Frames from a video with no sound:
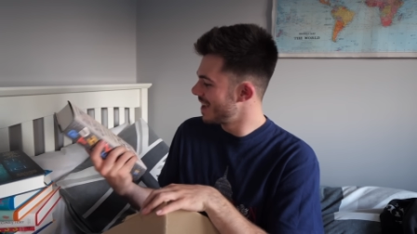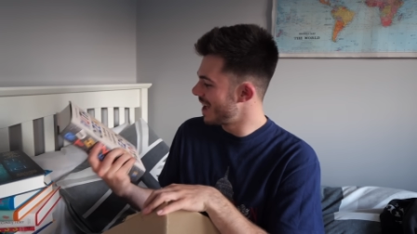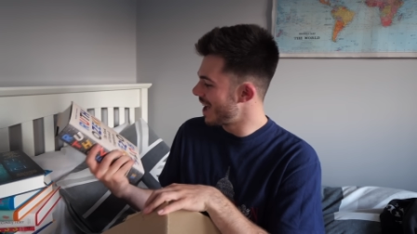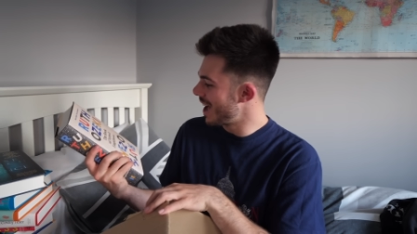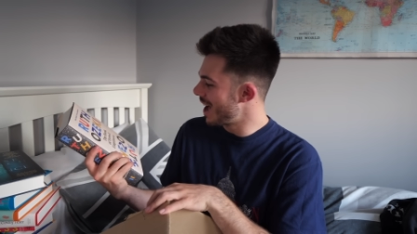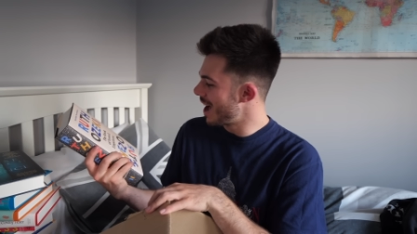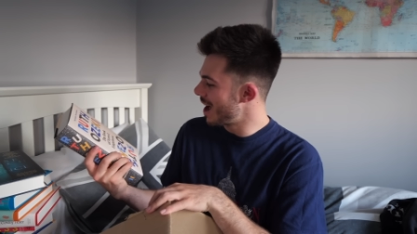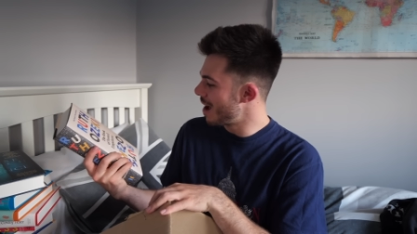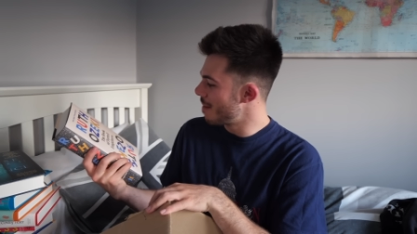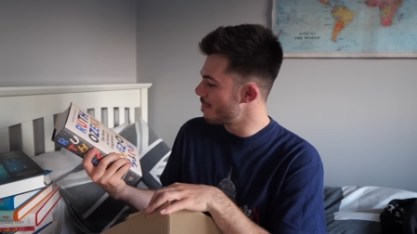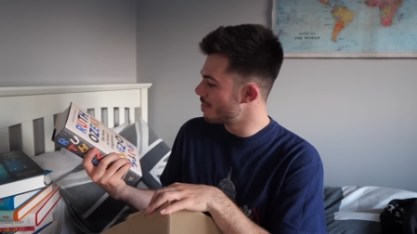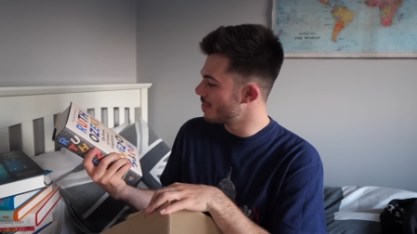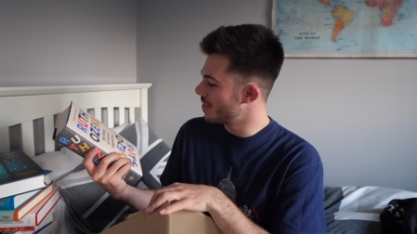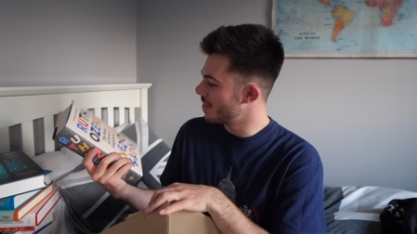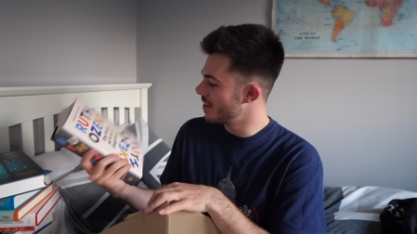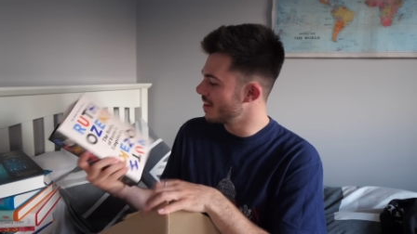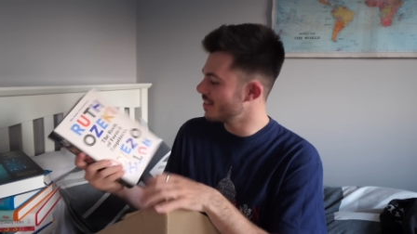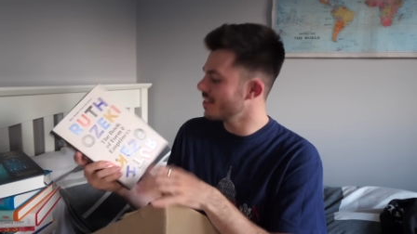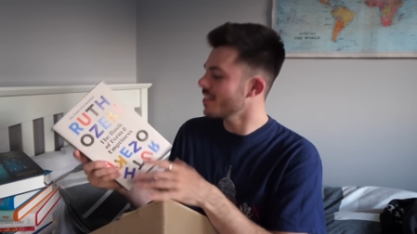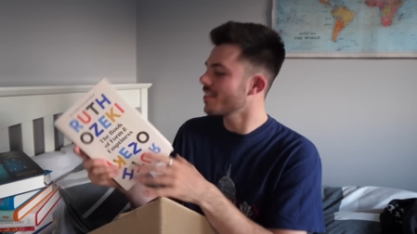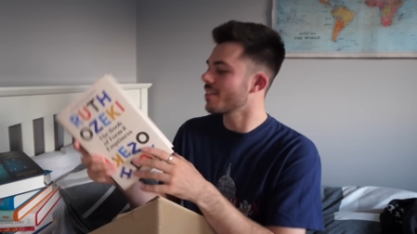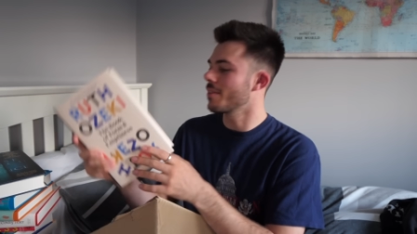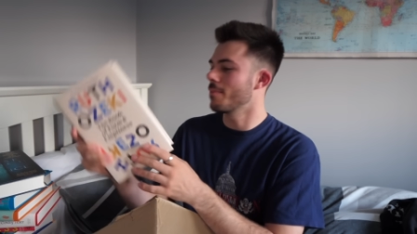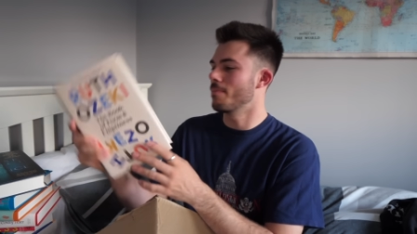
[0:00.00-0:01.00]
Um,
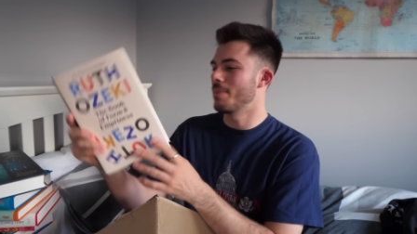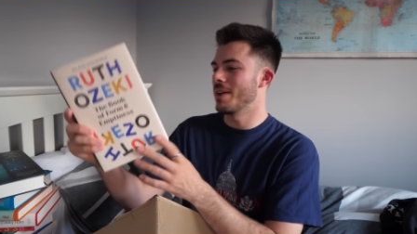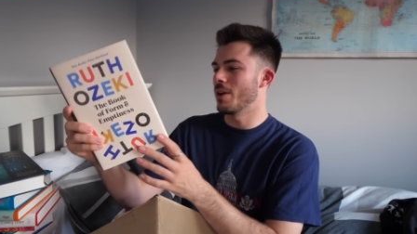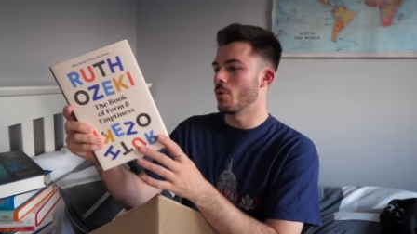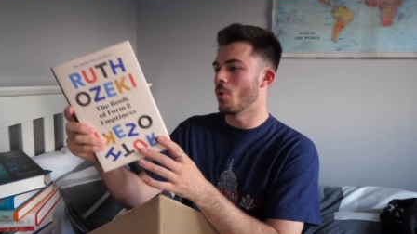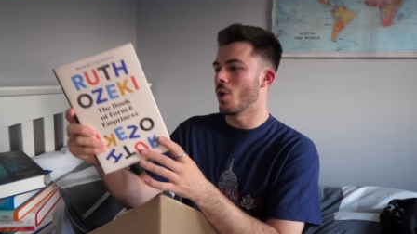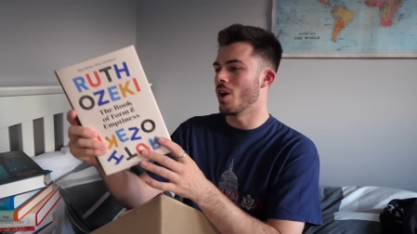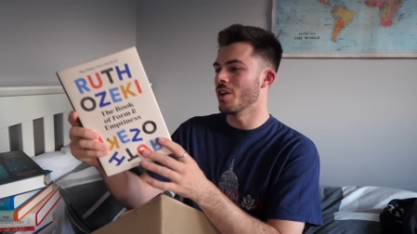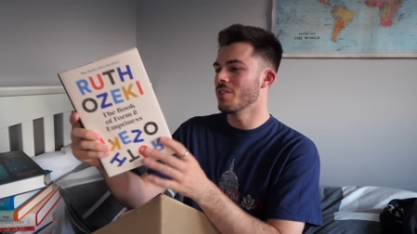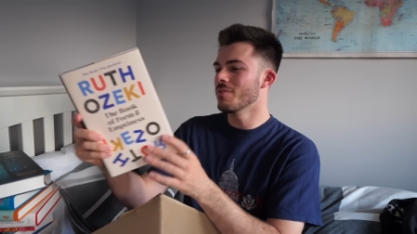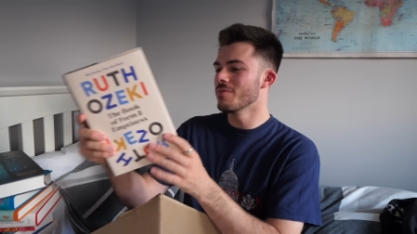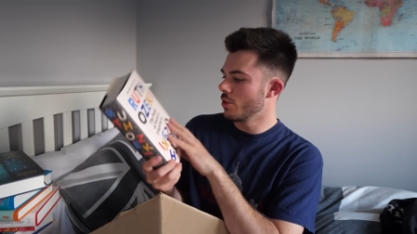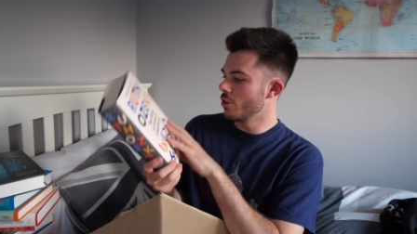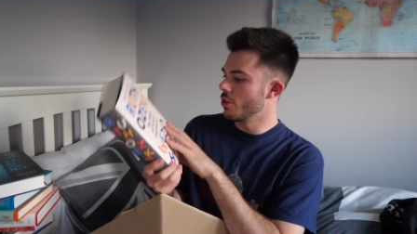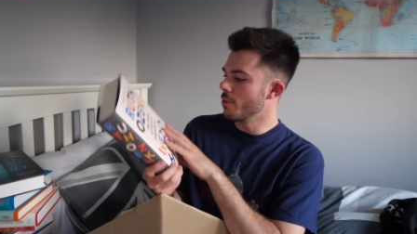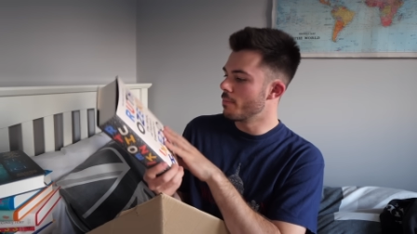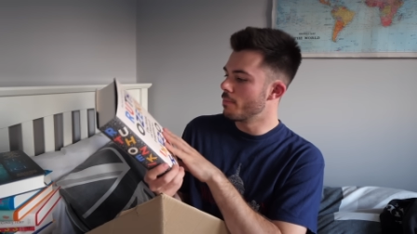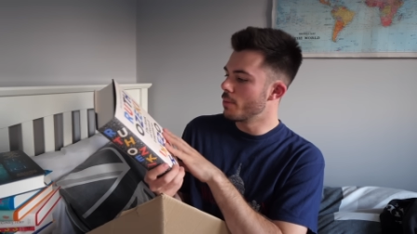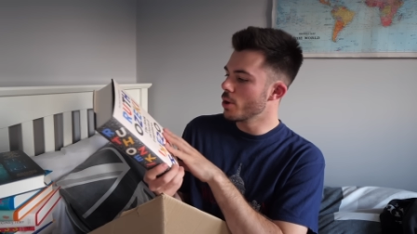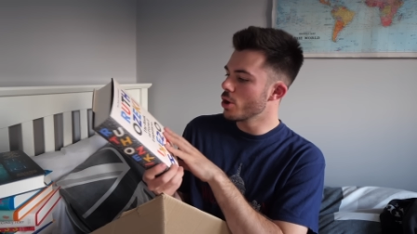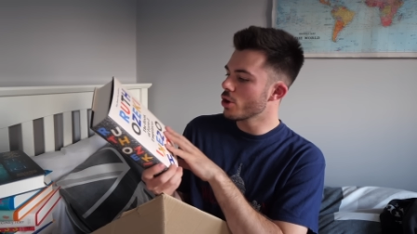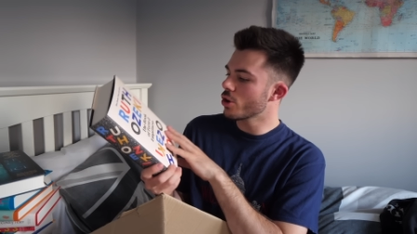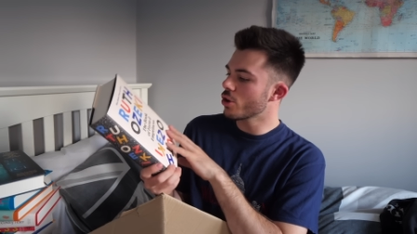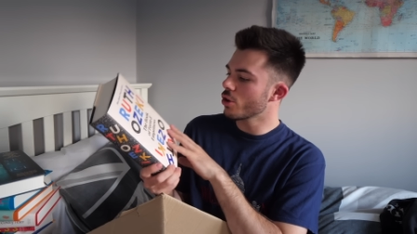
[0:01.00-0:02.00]
this is a big one. The
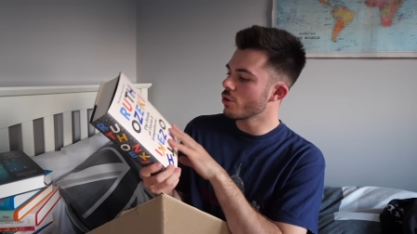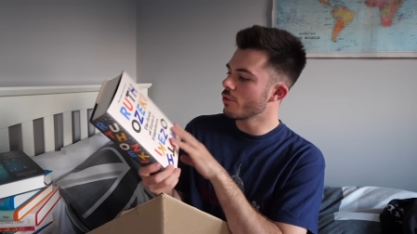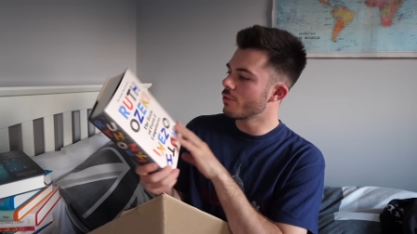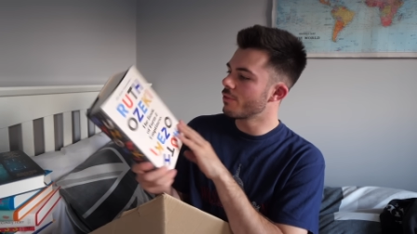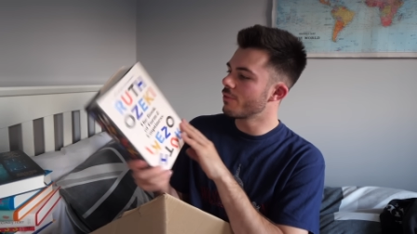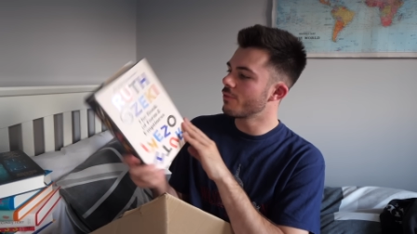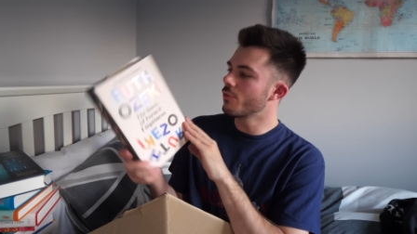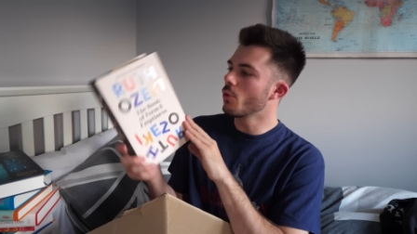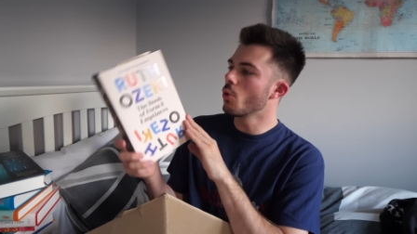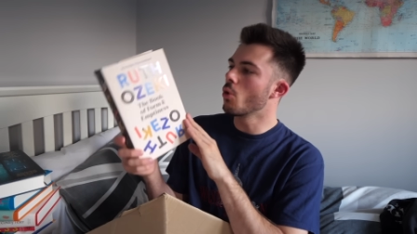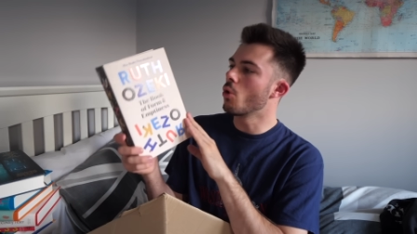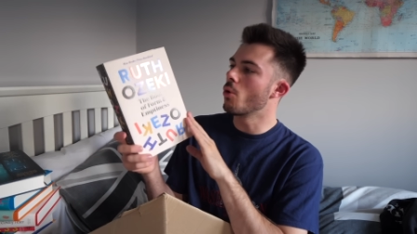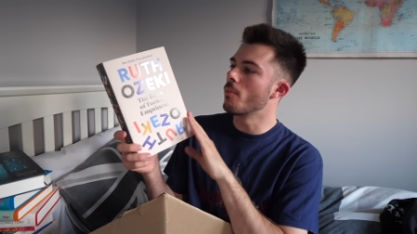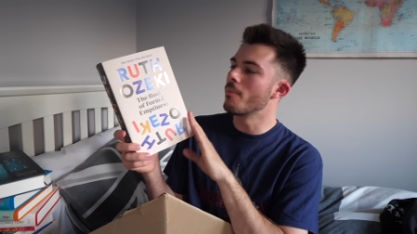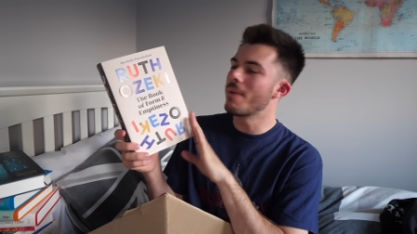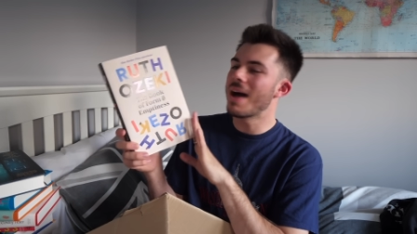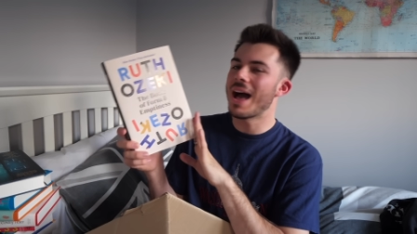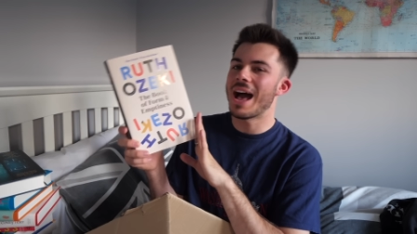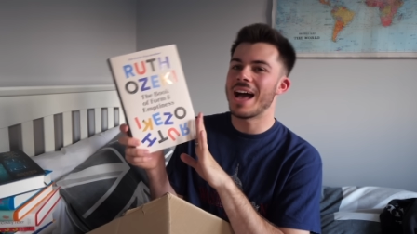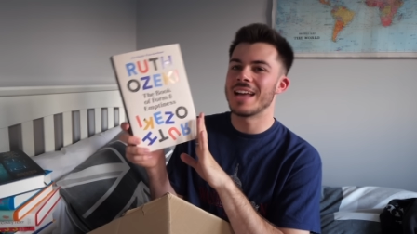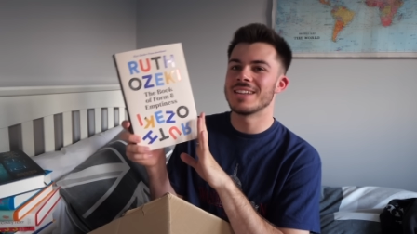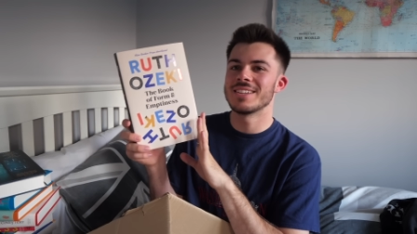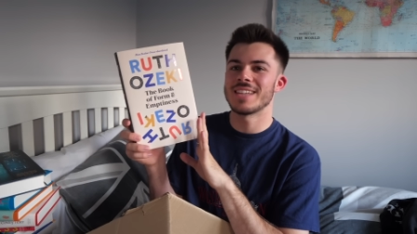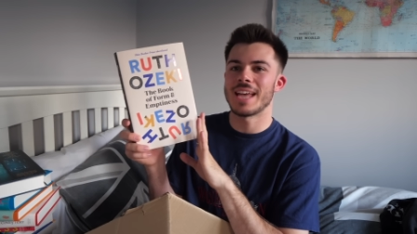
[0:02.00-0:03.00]
Book of
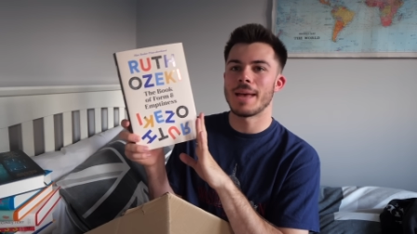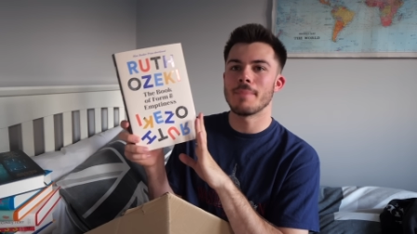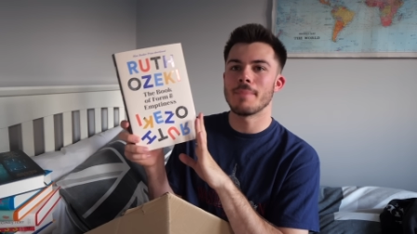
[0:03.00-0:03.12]
Form and